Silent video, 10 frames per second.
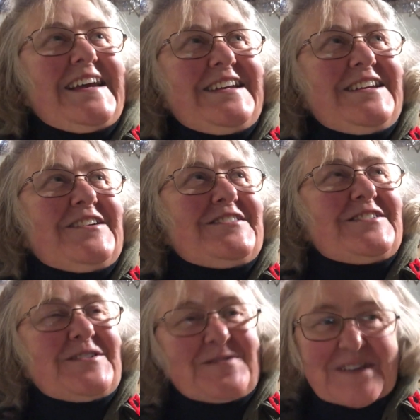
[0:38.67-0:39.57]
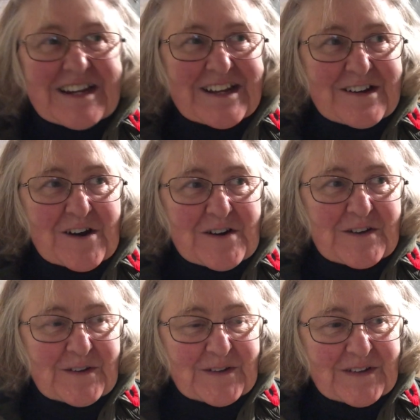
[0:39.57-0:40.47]
years ago reading an
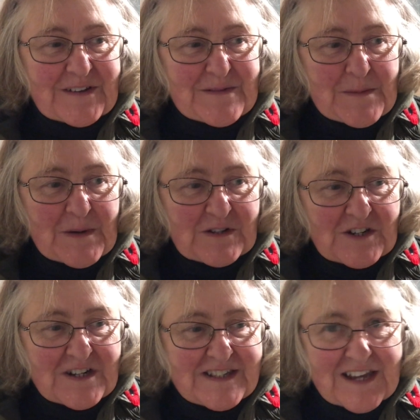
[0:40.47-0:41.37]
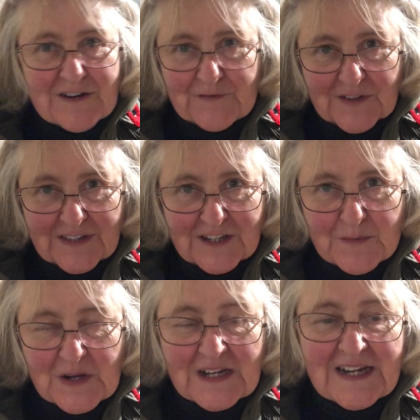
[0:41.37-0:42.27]
article um, about jerry seinfeld the
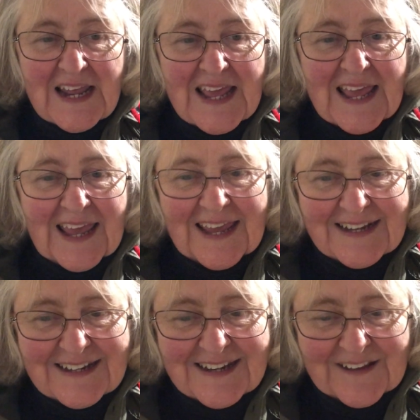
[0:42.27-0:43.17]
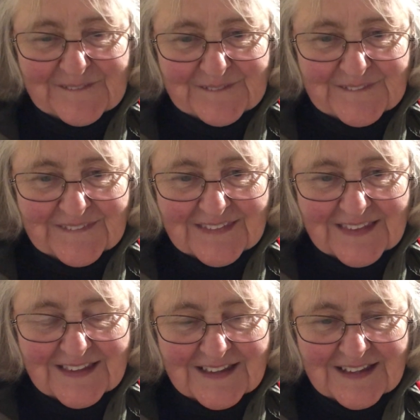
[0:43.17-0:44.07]
comedian and um,
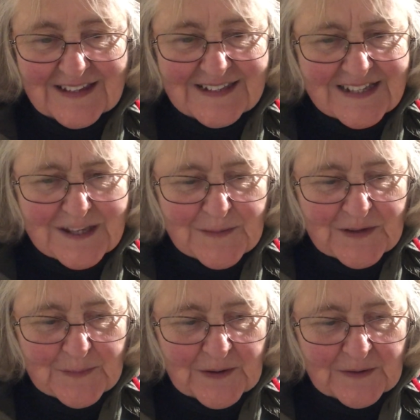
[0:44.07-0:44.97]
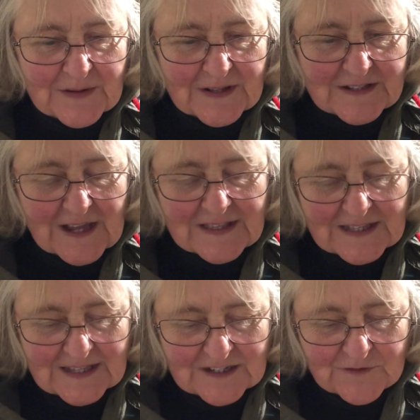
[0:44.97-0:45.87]
he said something about i
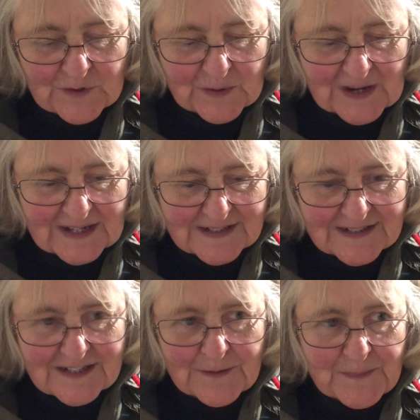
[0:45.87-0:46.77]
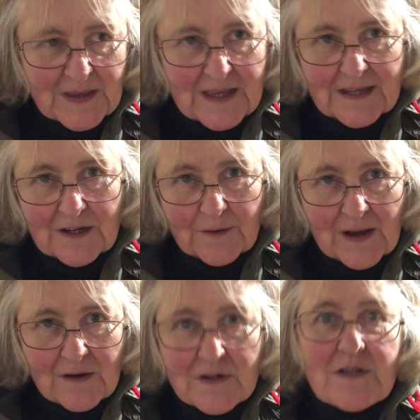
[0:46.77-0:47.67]
think the interviewer asked him you know
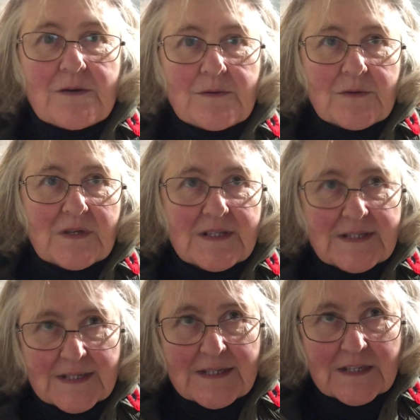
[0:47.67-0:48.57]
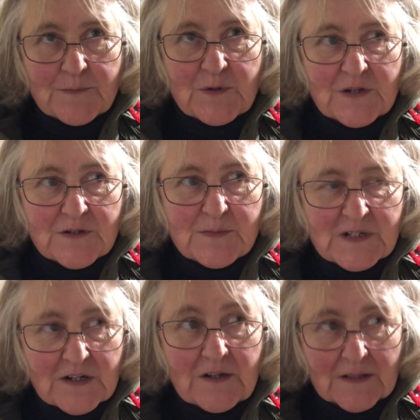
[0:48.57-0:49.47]
how do you consistently produce
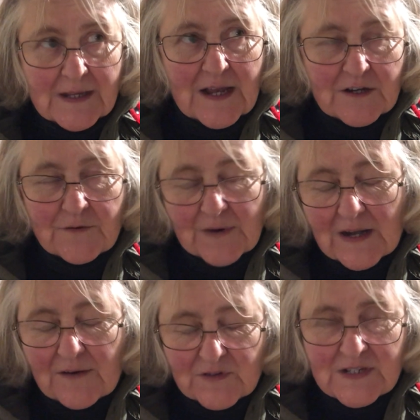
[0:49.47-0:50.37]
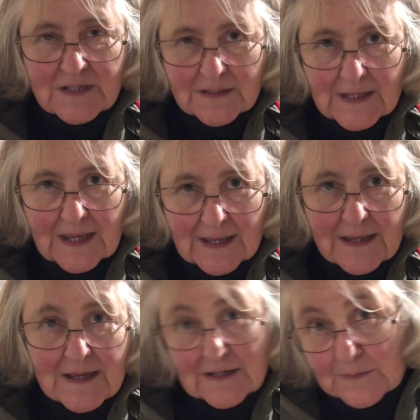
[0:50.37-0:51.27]
material like how do you write every single day
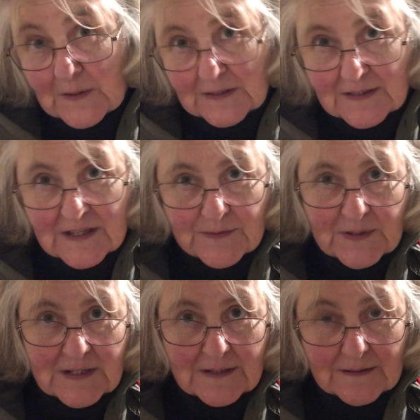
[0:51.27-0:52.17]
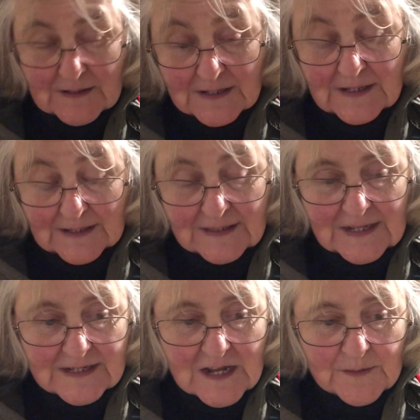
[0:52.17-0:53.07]
because apparently that's what he, he did at
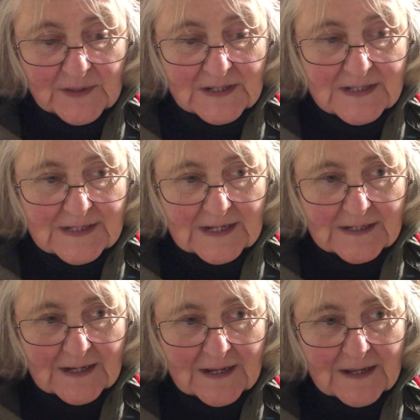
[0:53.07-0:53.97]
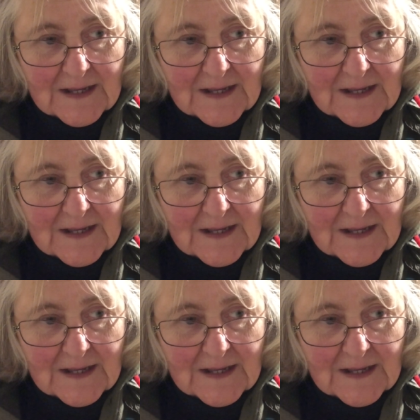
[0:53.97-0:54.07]
that time at least and uh,